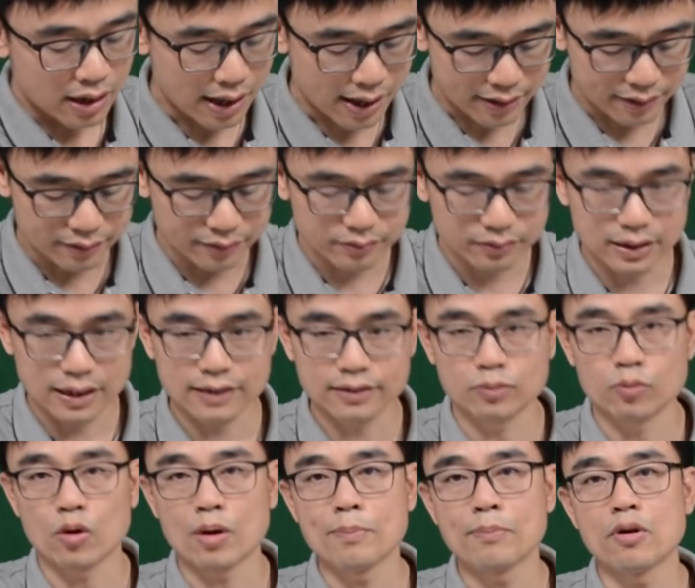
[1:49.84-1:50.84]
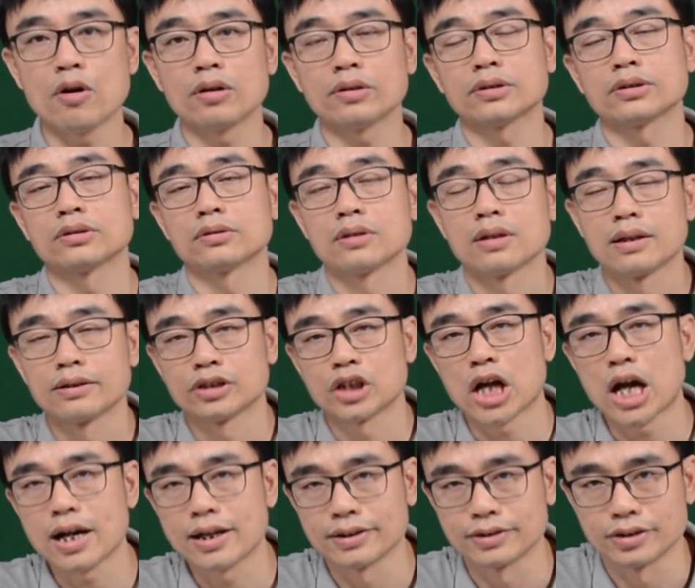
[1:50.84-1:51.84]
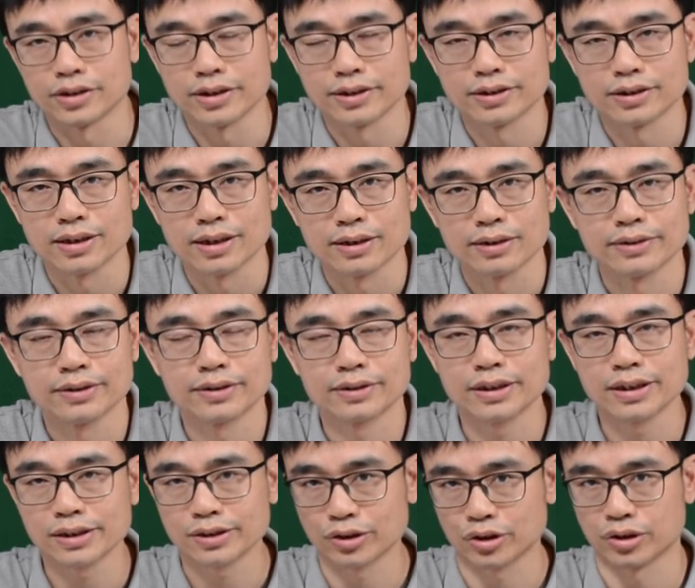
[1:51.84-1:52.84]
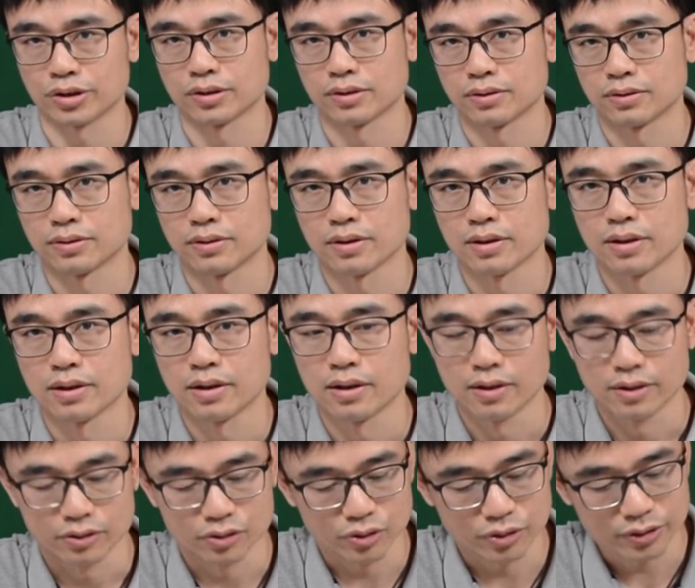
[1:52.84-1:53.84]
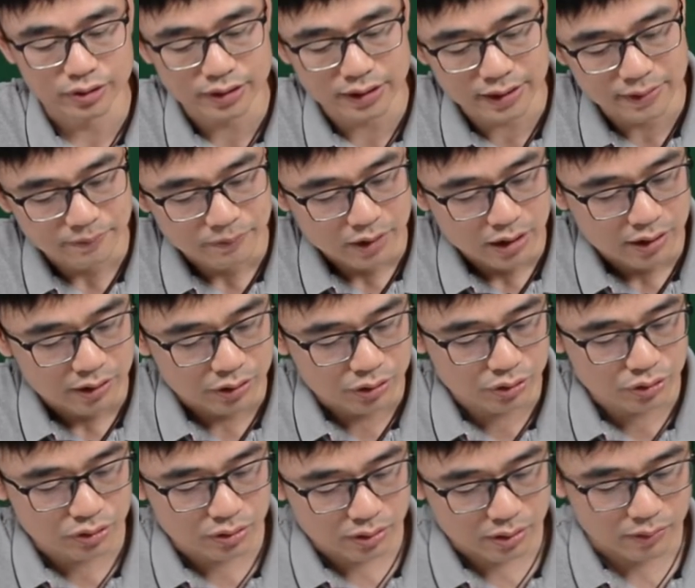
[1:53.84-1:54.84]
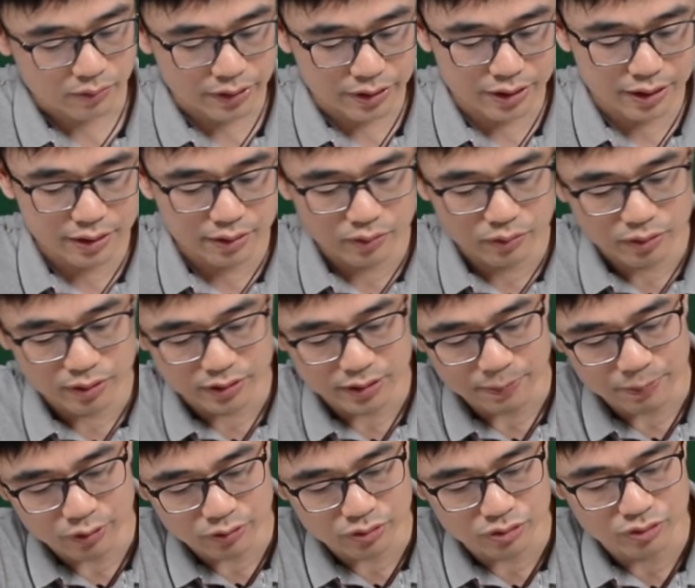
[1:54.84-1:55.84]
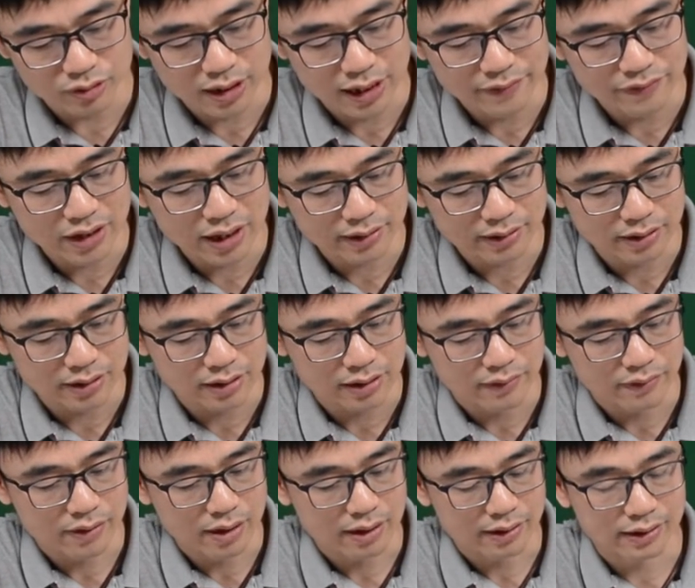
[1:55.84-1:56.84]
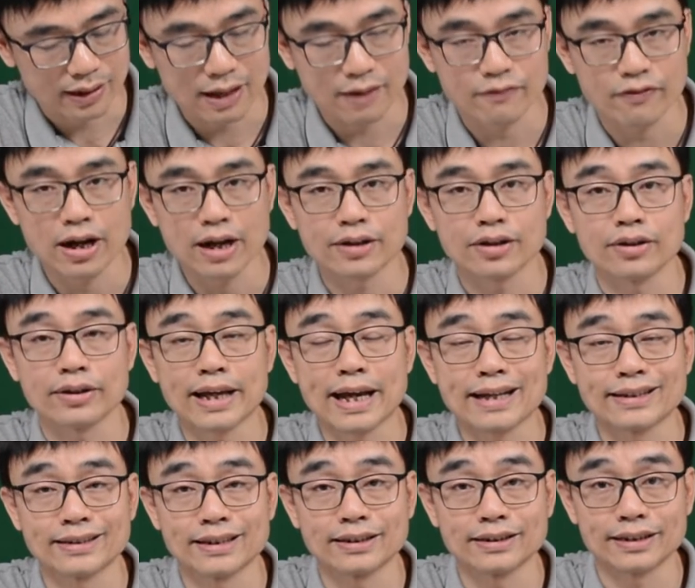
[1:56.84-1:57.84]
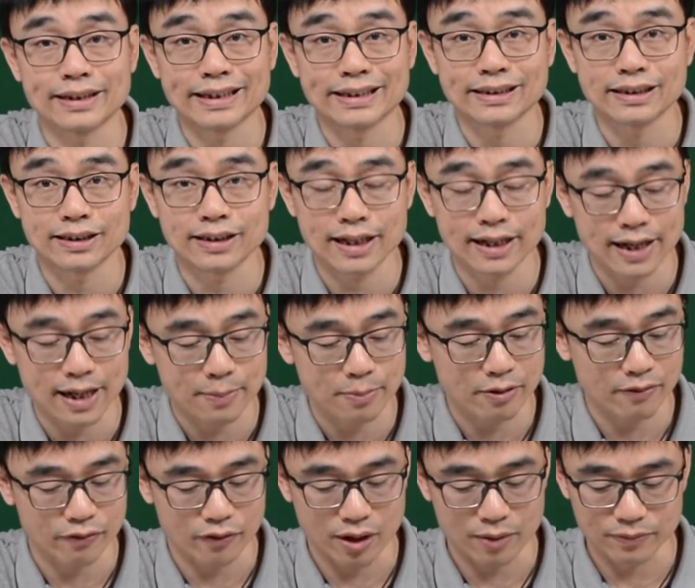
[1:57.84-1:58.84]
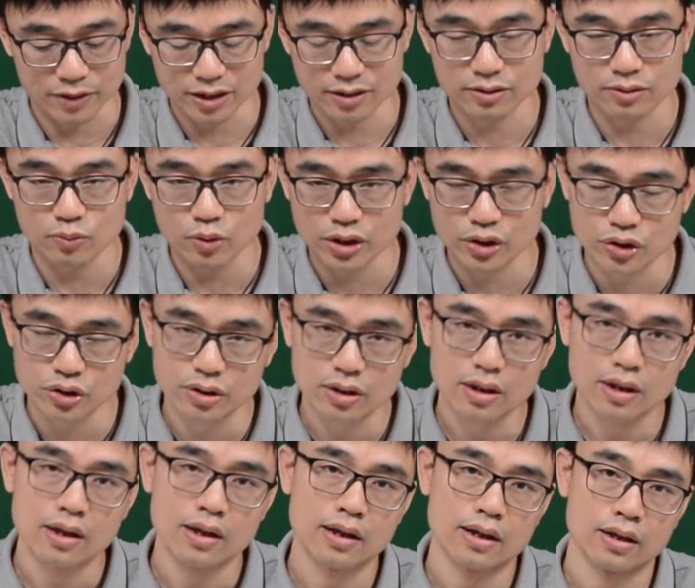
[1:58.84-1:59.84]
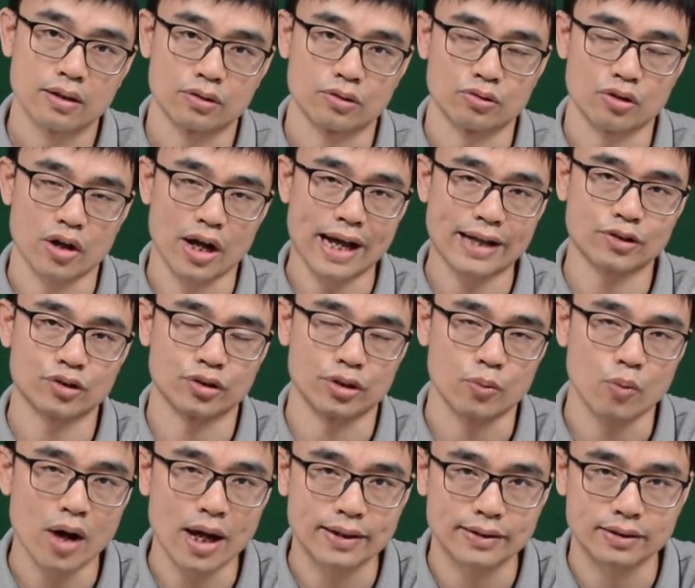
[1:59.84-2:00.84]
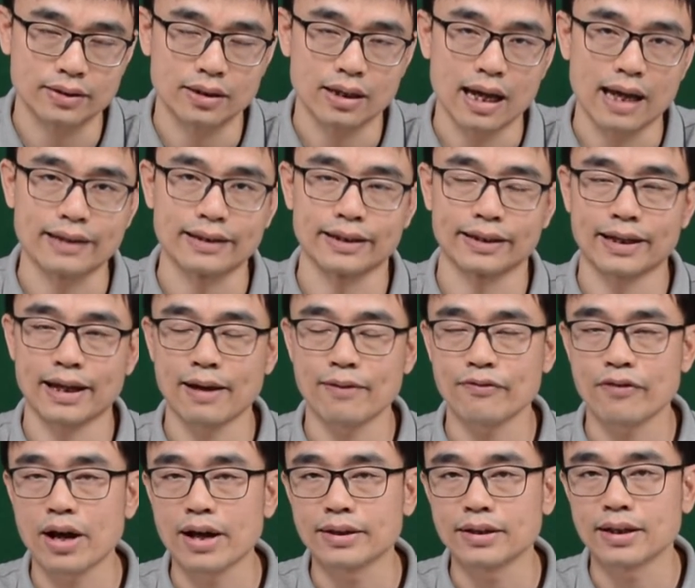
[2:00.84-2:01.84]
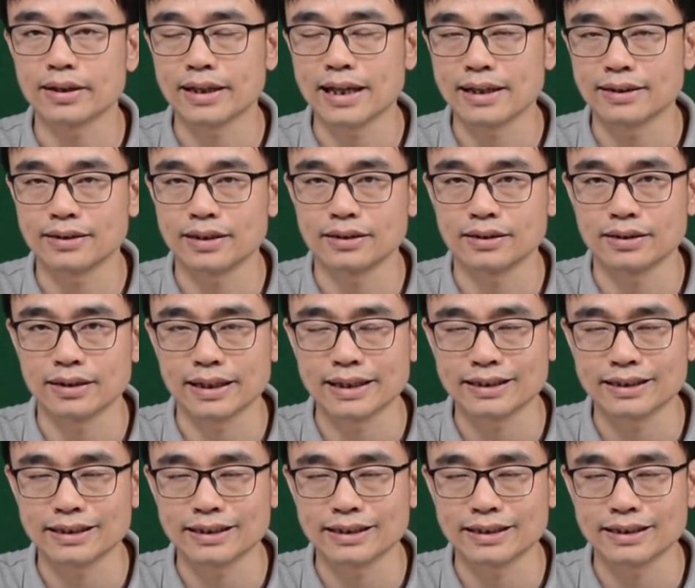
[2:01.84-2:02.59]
And there's one more challenge is the surge. So you see, you, we need, you're supposed to connect the Cat5 or Cat6 Ethernet cable from this switch to your edge device. And the Cat5 or Cat6